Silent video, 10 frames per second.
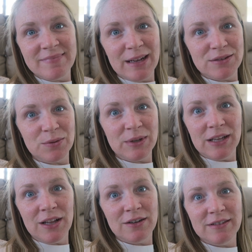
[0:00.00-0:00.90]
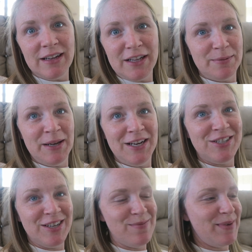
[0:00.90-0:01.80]
that was a really long
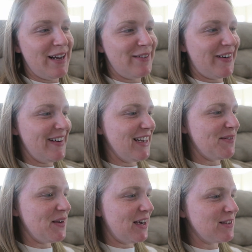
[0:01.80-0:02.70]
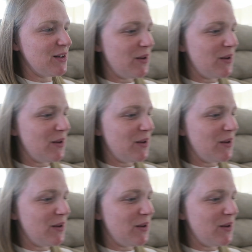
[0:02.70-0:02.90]
explanation, but I wanted to give you guys a